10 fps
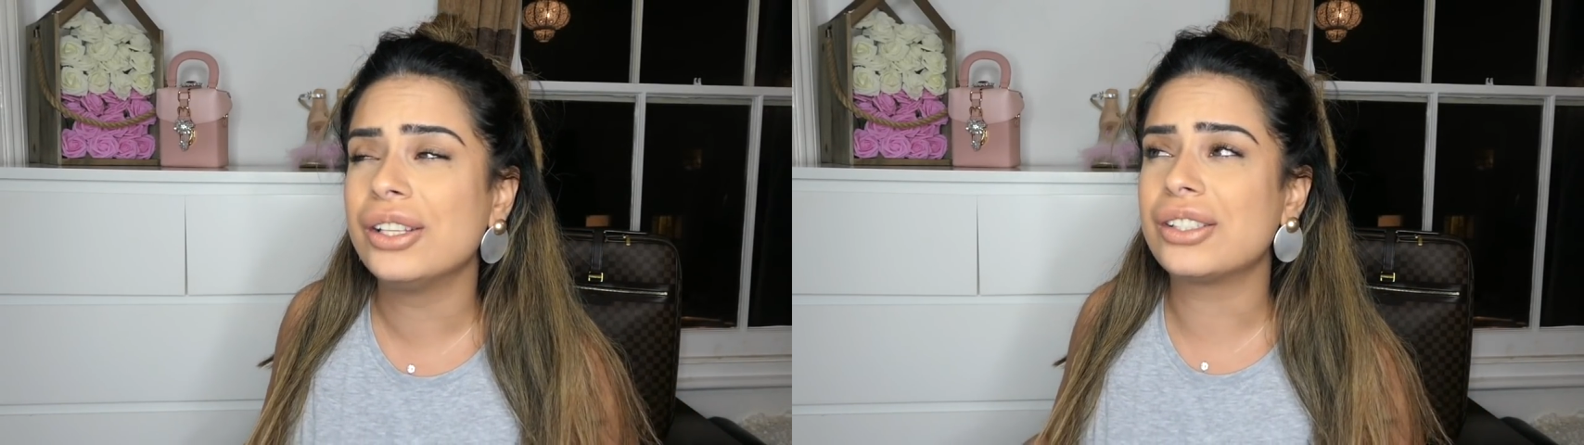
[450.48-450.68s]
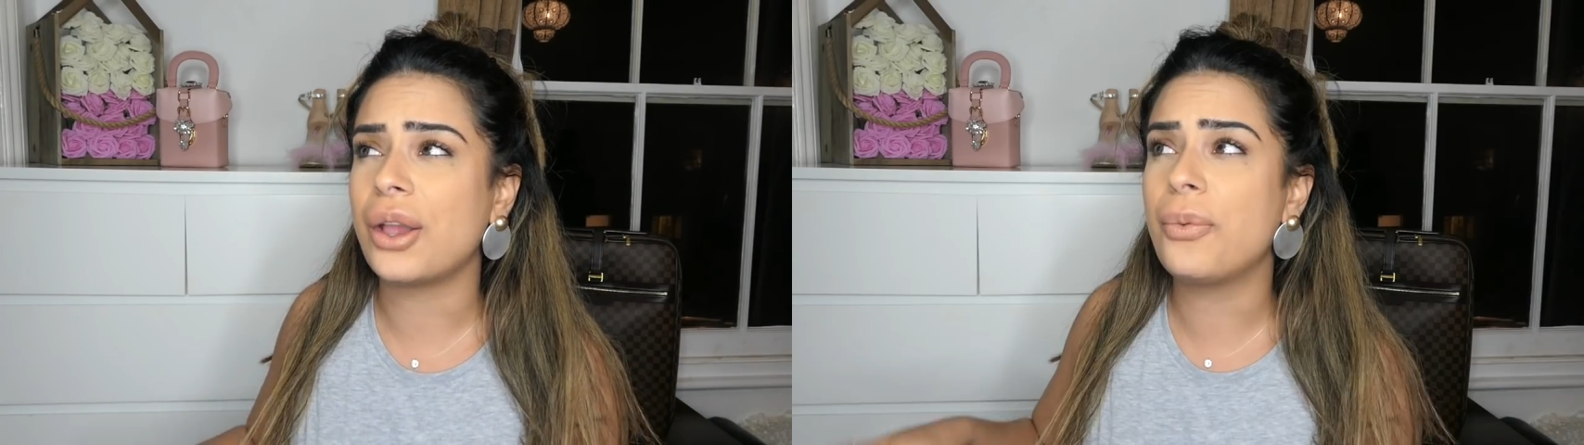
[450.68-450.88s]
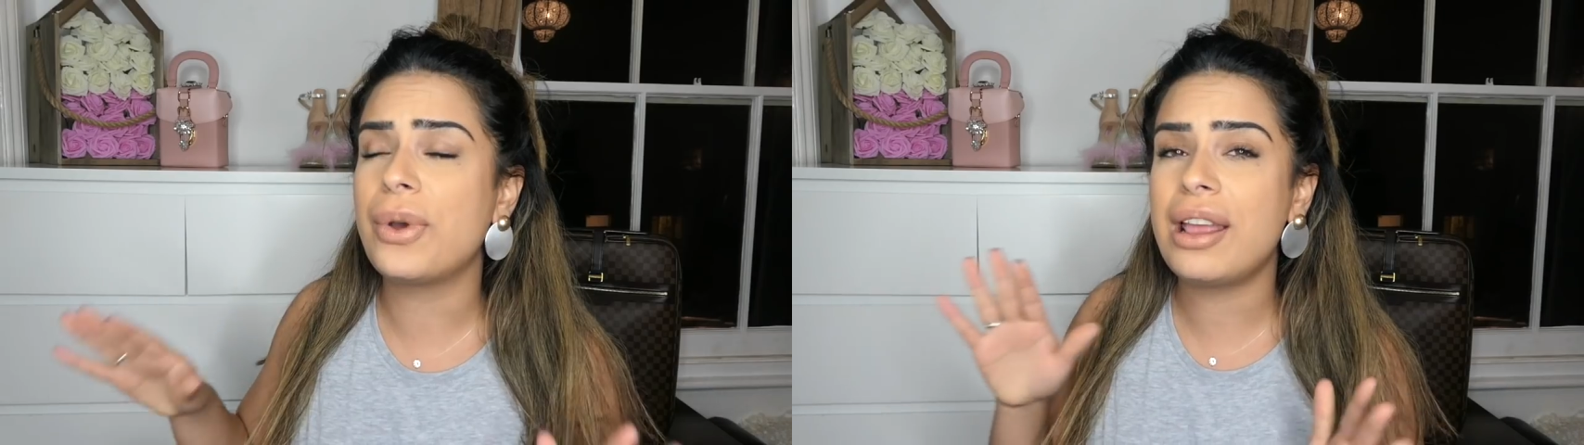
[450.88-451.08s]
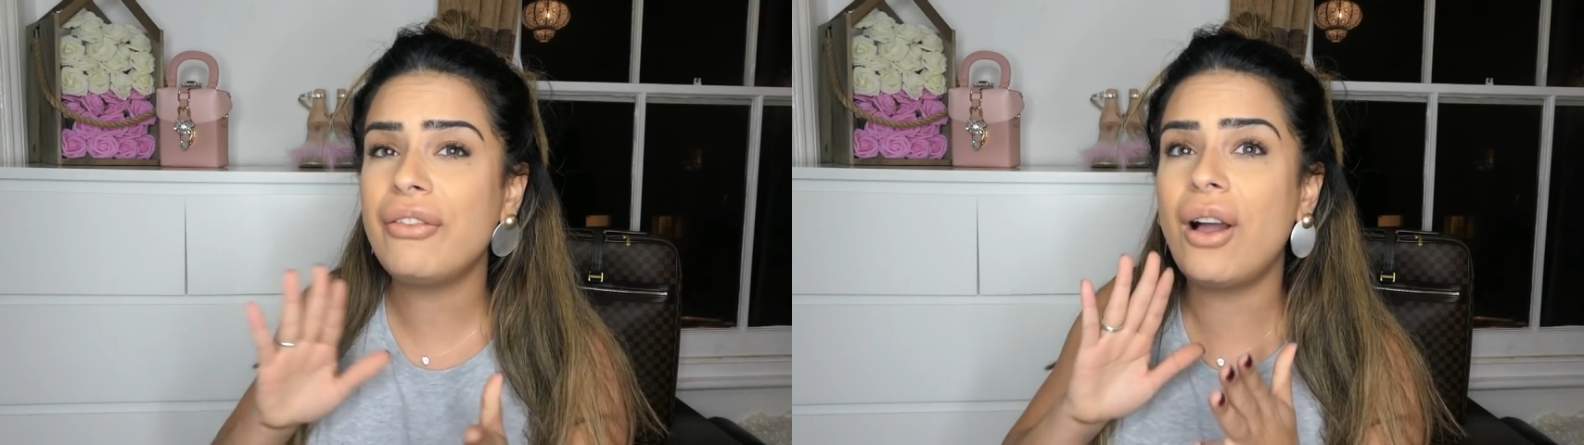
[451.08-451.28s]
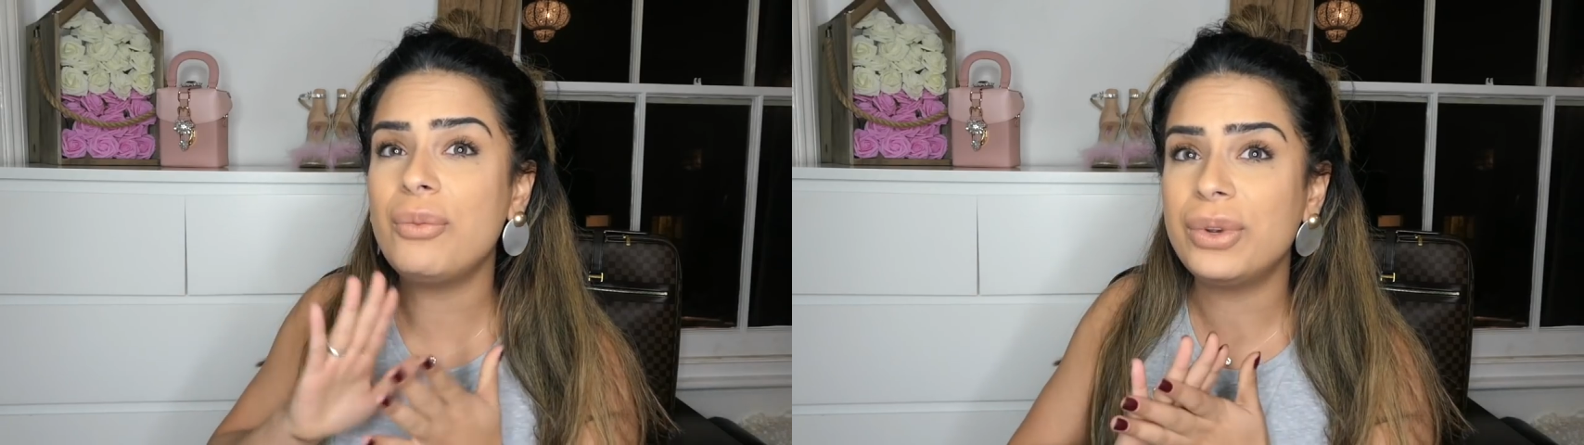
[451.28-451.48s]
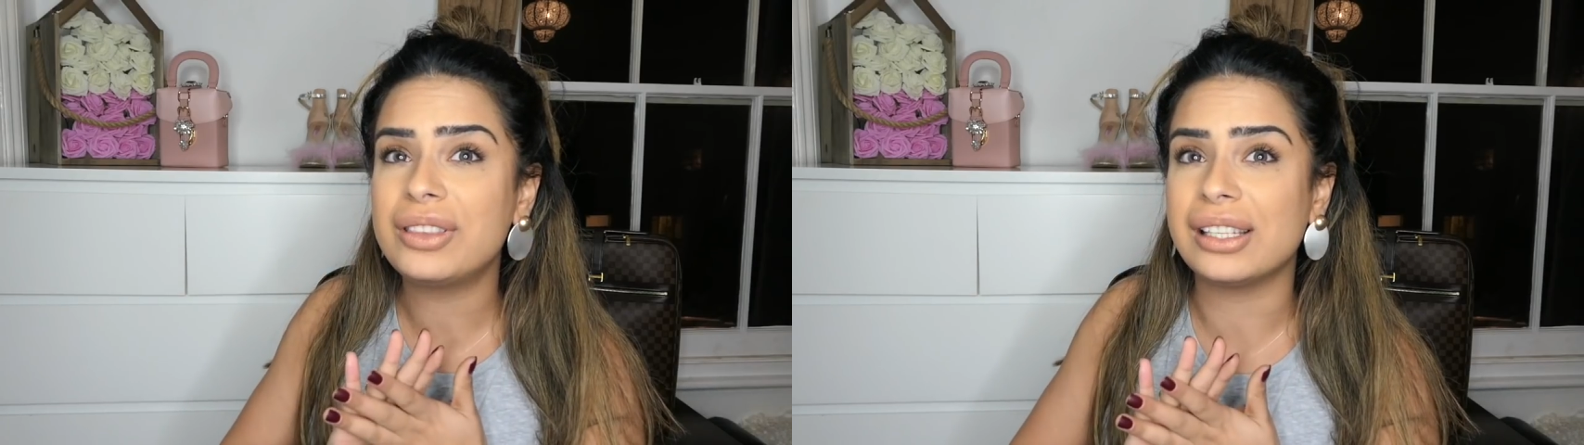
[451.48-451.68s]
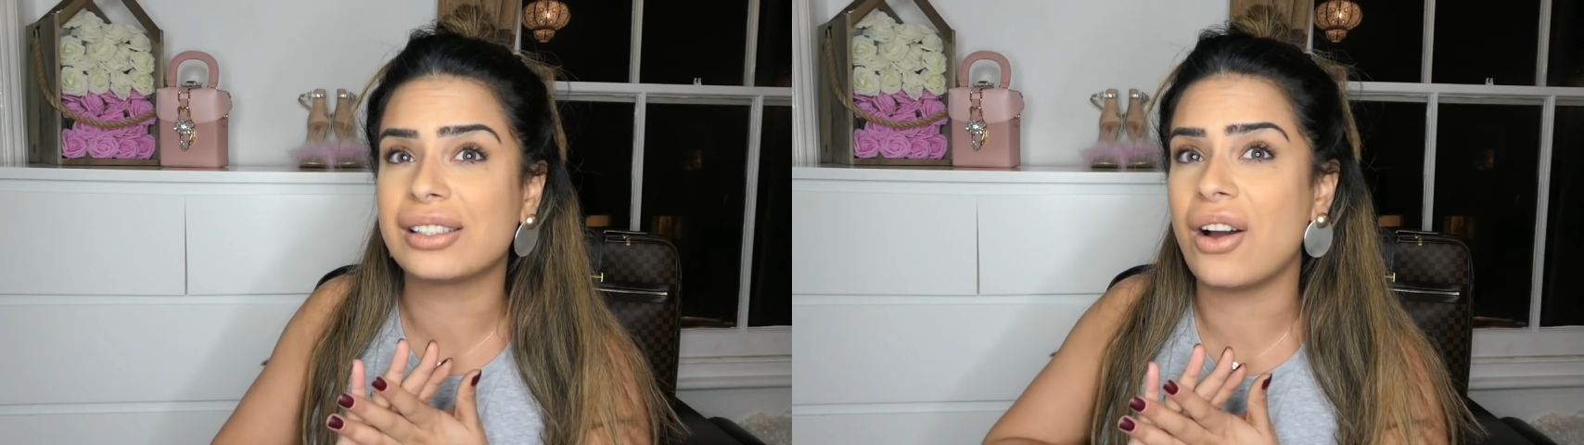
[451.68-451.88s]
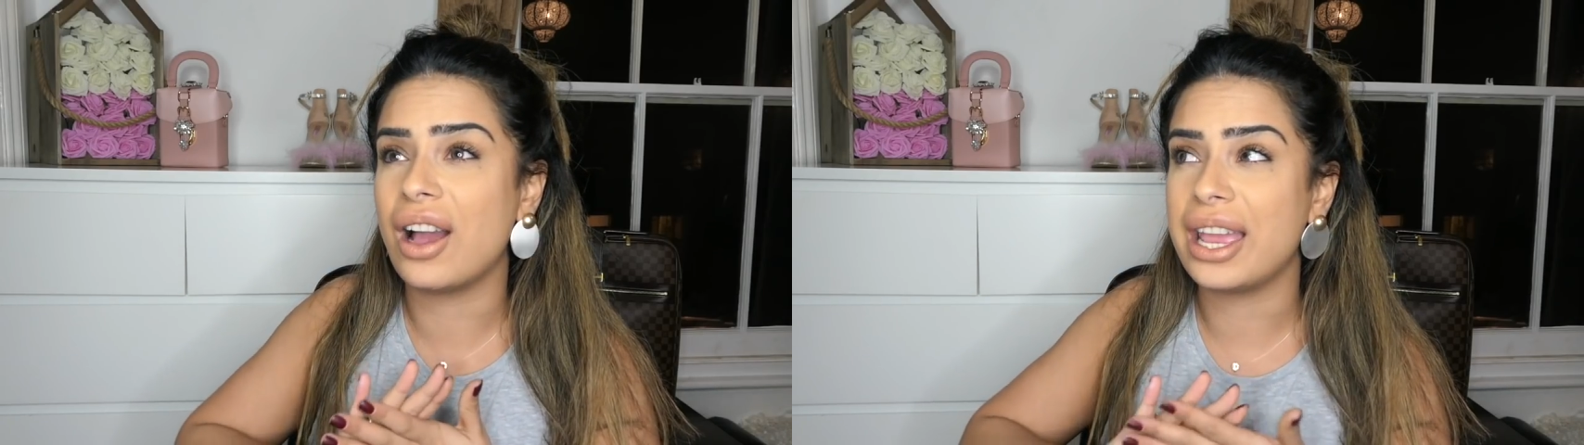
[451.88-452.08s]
So whenever I'm with this guy,